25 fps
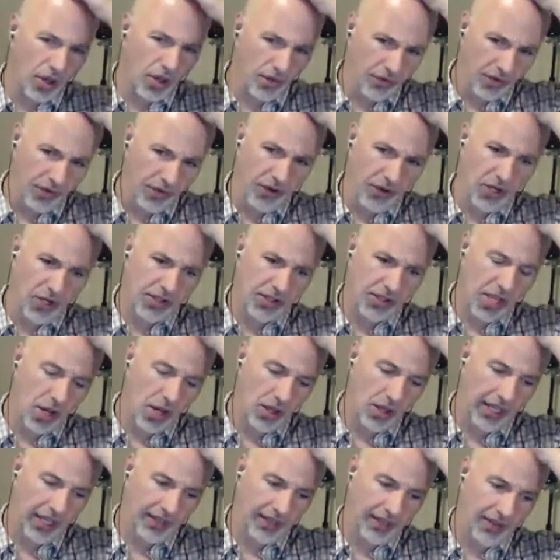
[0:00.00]
Reverse, though.
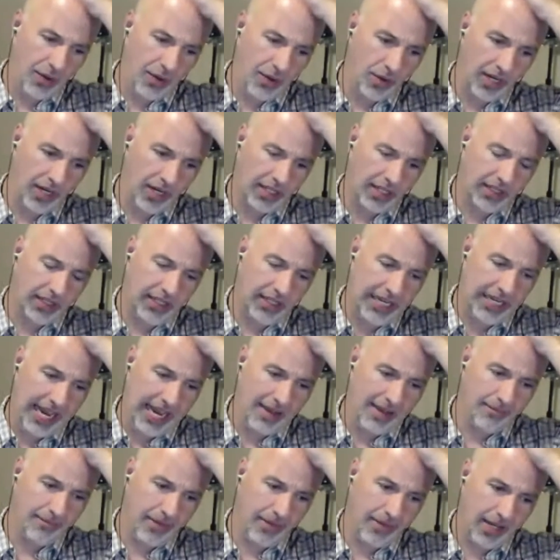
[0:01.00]
Like if I want to clean
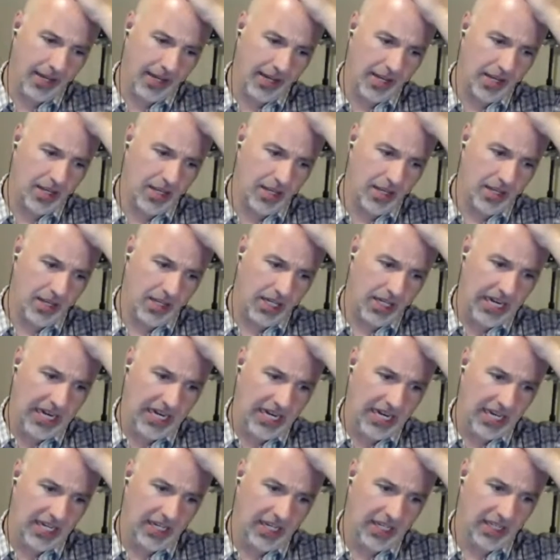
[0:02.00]
out my
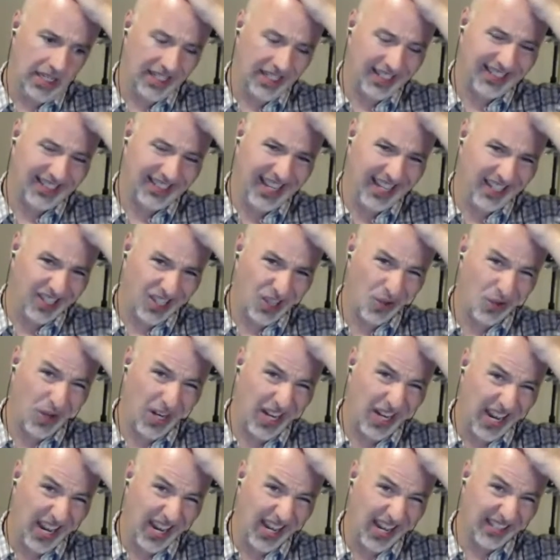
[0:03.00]
eating, it takes 3
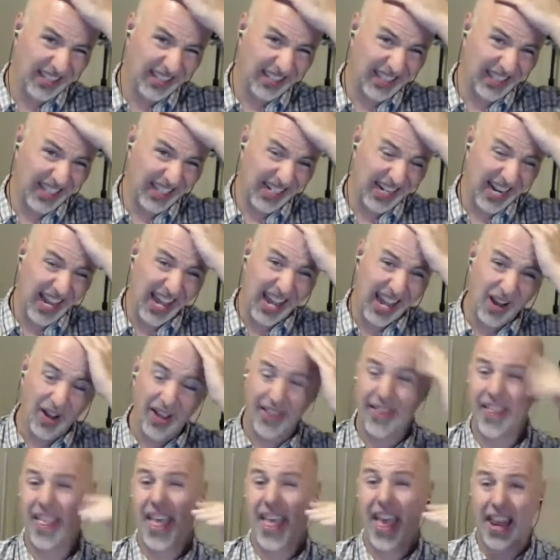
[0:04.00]
days to clean it out, and
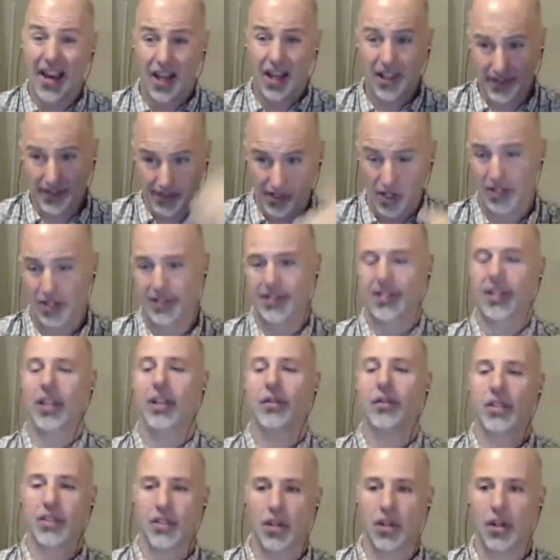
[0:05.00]
then I'll start seeing
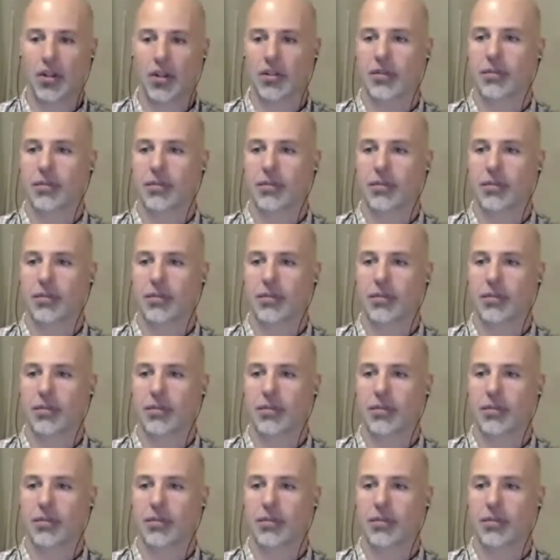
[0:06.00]
results.